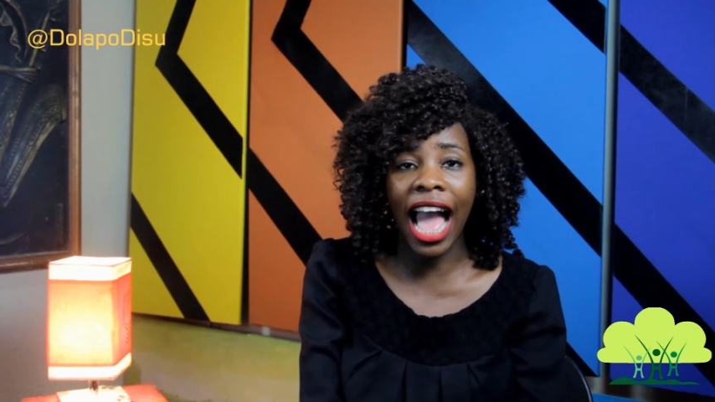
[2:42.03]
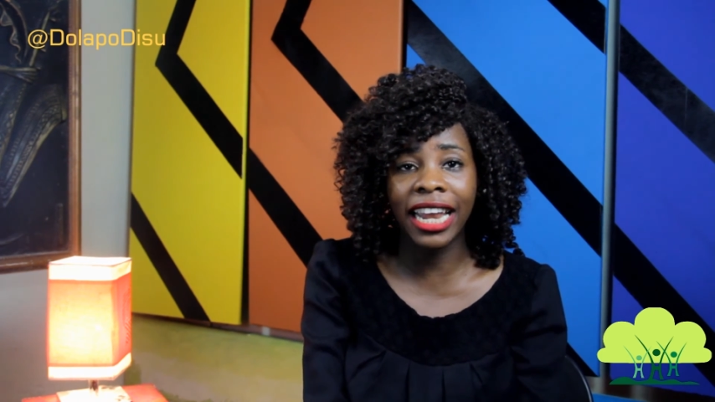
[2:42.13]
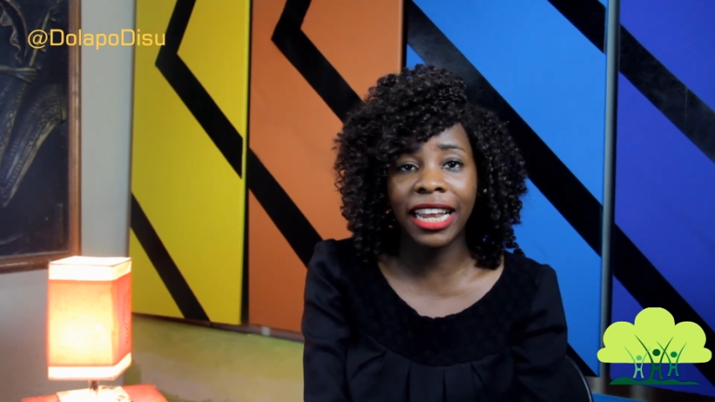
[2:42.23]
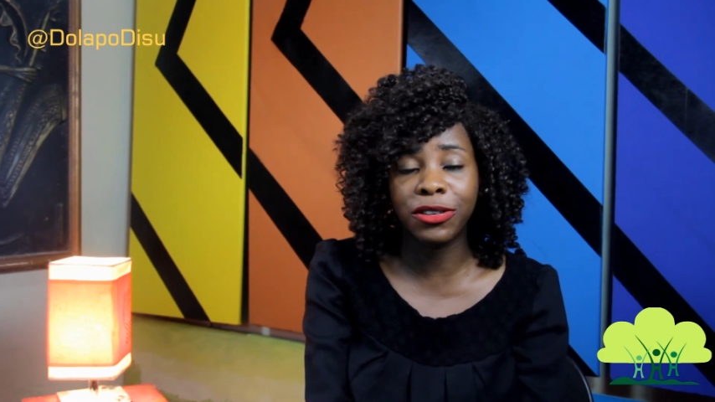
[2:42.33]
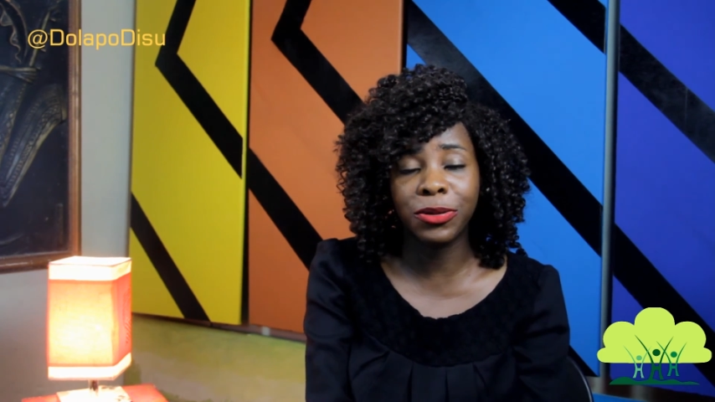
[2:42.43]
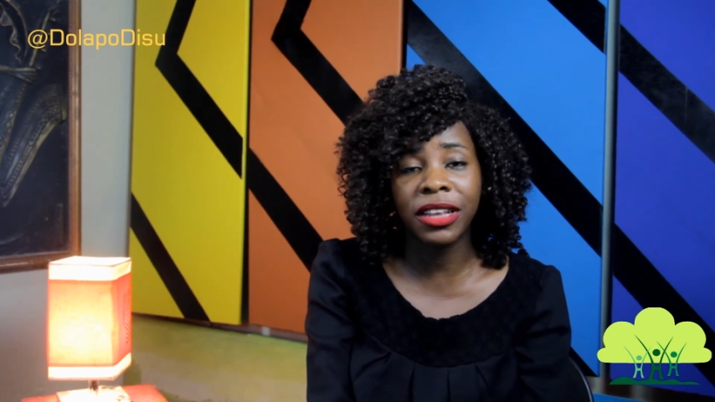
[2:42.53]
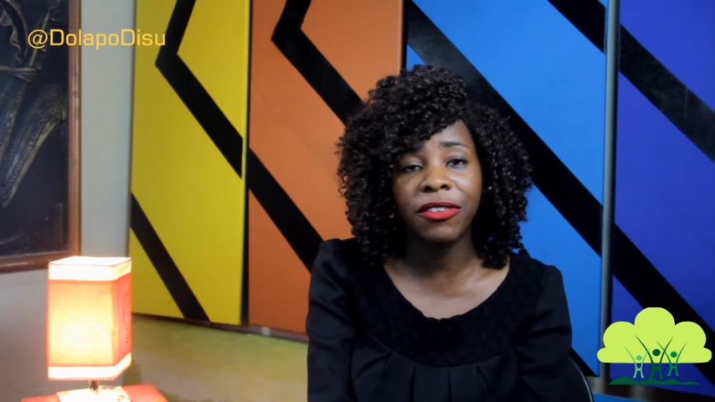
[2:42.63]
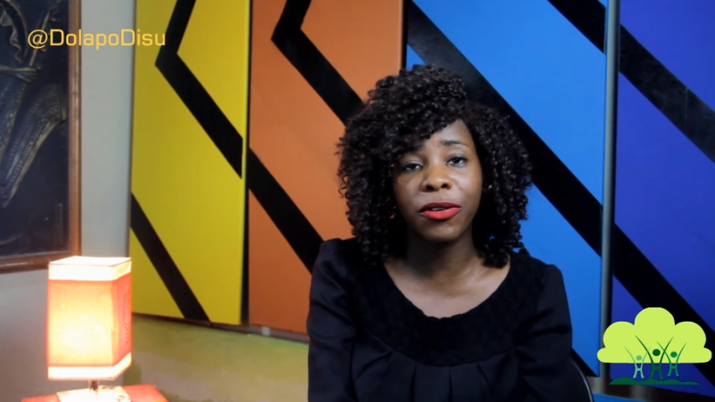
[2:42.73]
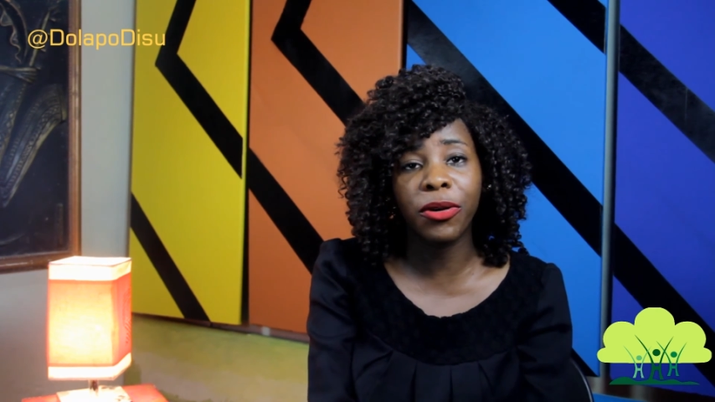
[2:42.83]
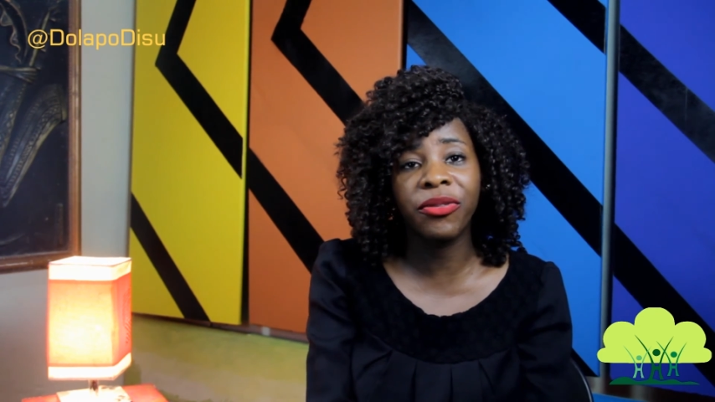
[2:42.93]
and then Twitter
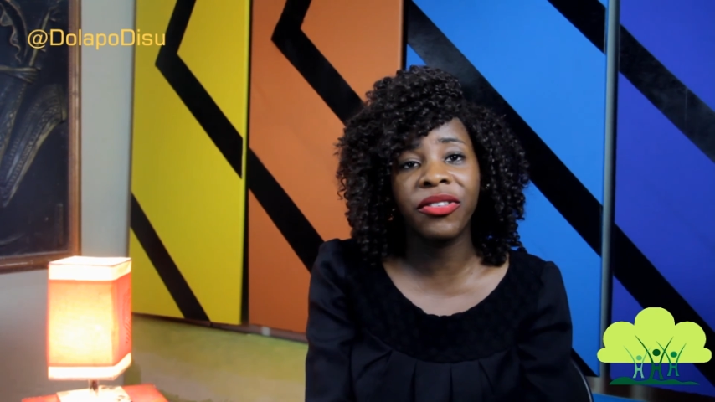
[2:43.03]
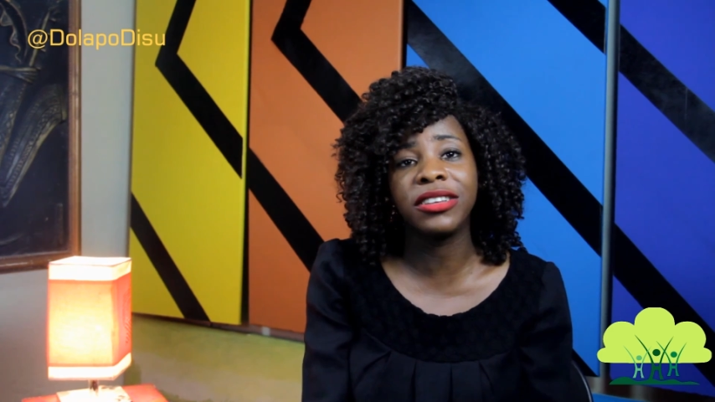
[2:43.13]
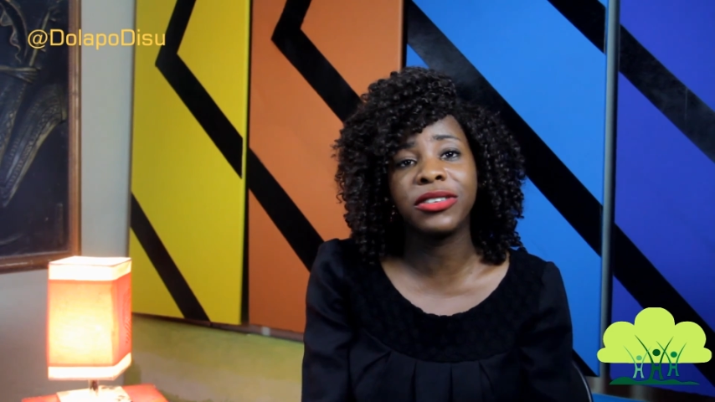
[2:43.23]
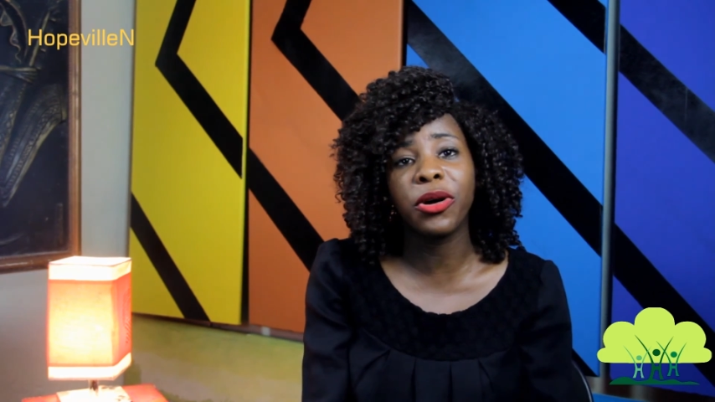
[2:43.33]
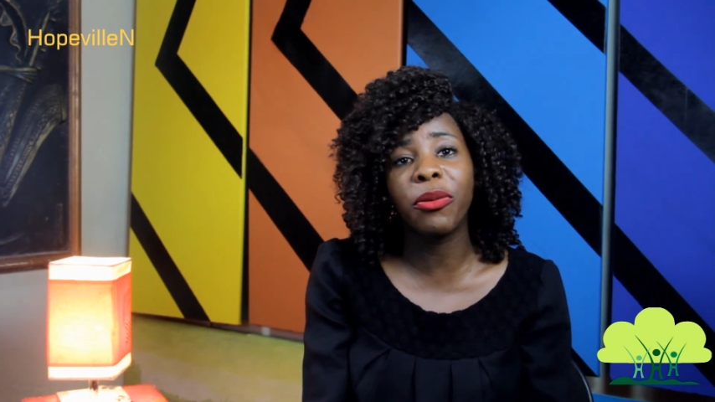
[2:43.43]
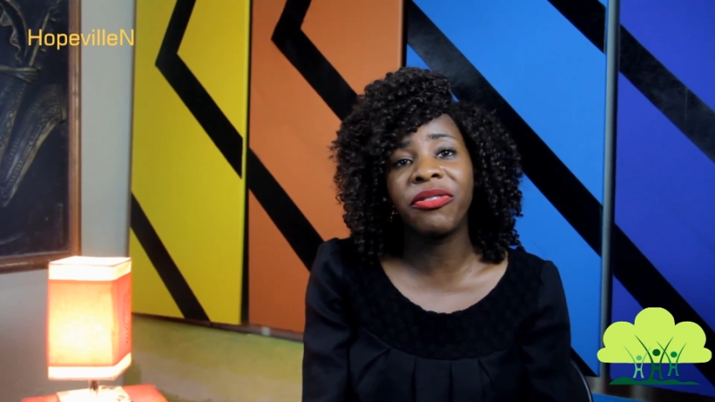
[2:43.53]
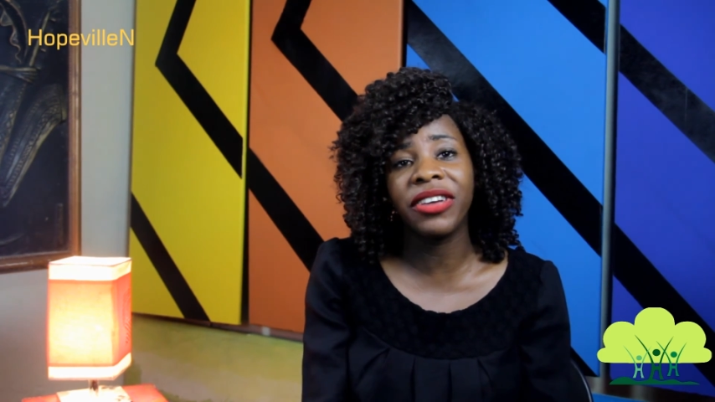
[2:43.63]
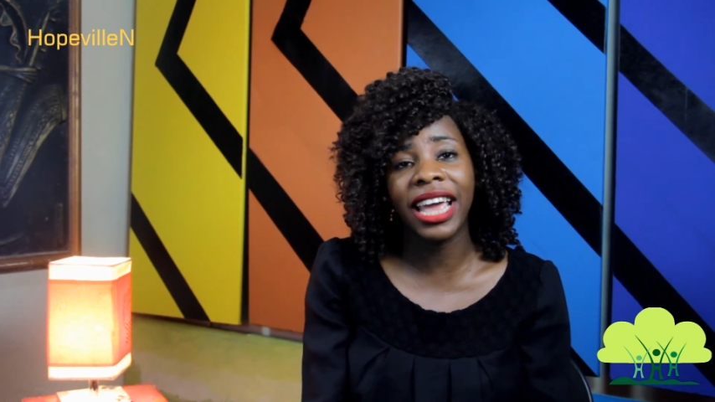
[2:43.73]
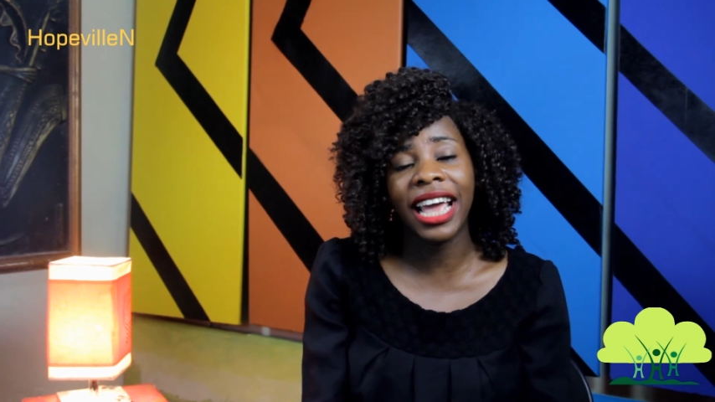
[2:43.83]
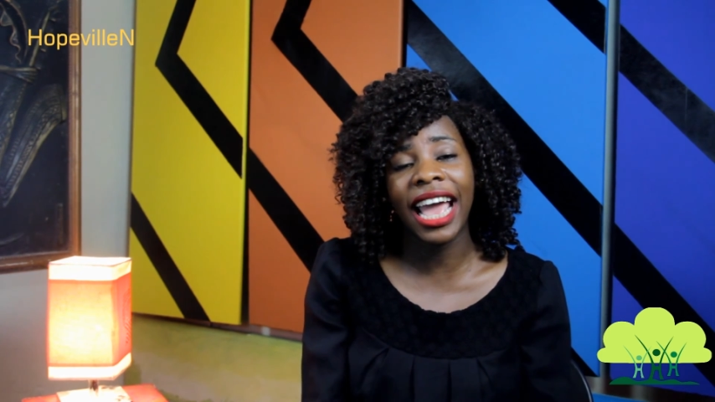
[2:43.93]
for Hopeville is
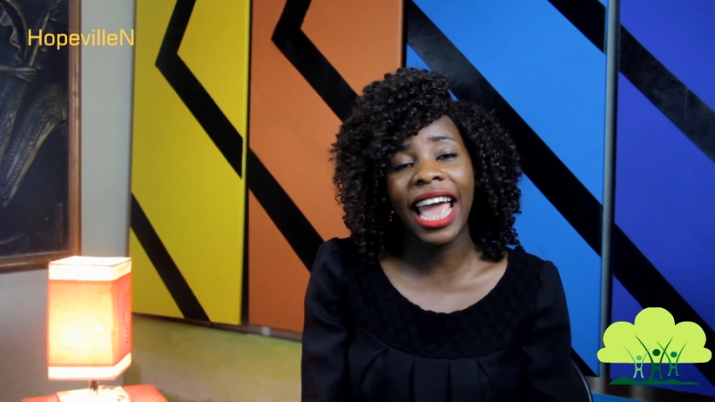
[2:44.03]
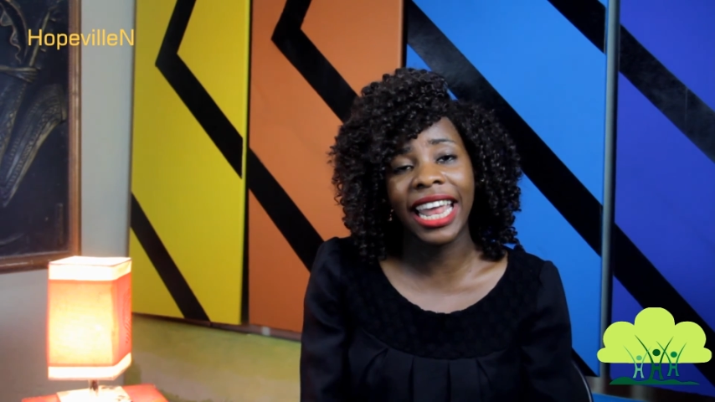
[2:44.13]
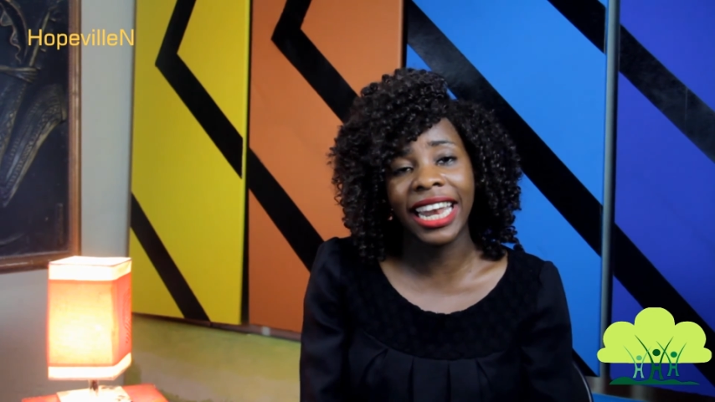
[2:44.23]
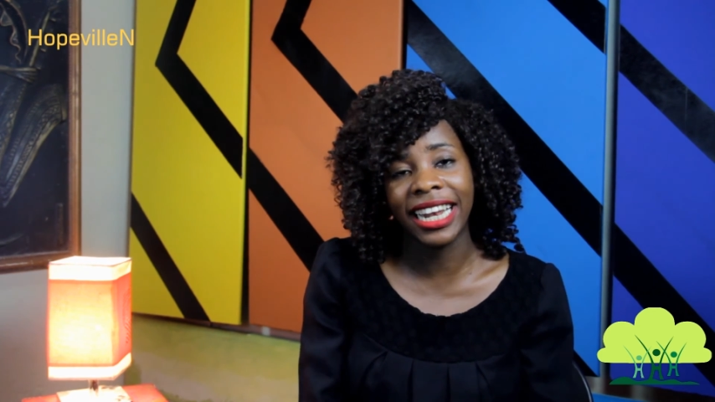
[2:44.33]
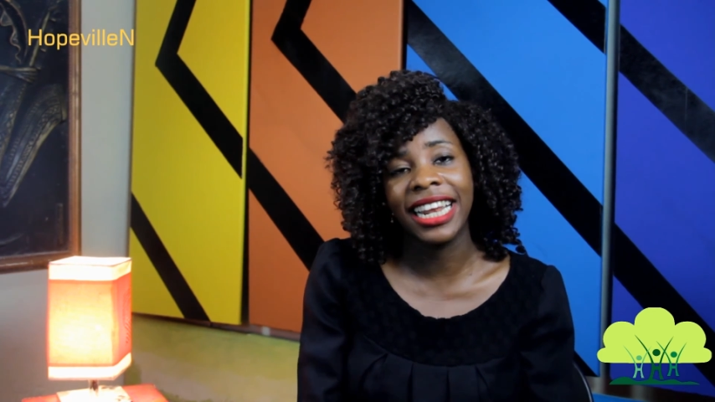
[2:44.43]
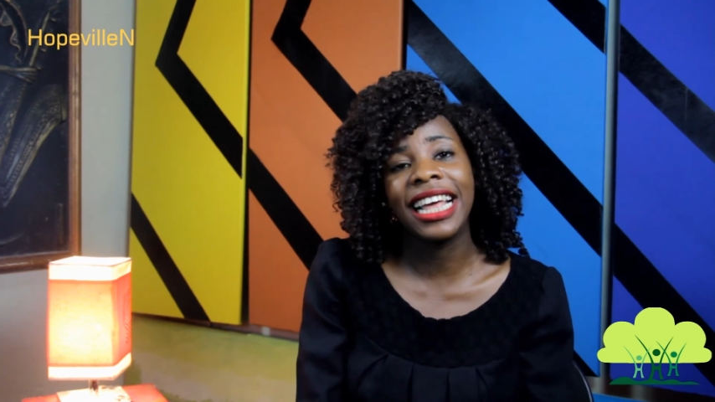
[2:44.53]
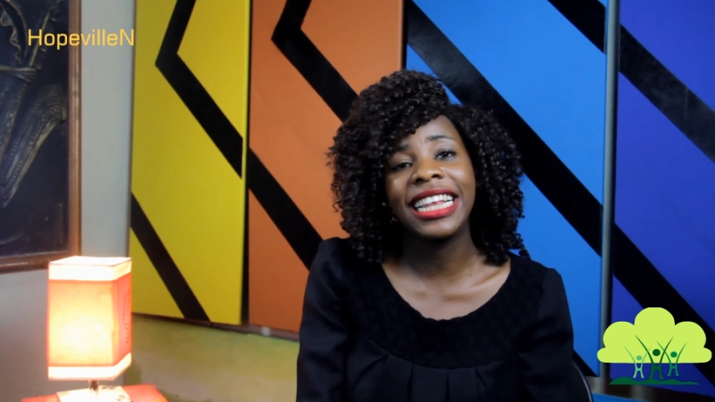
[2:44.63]
Oville N.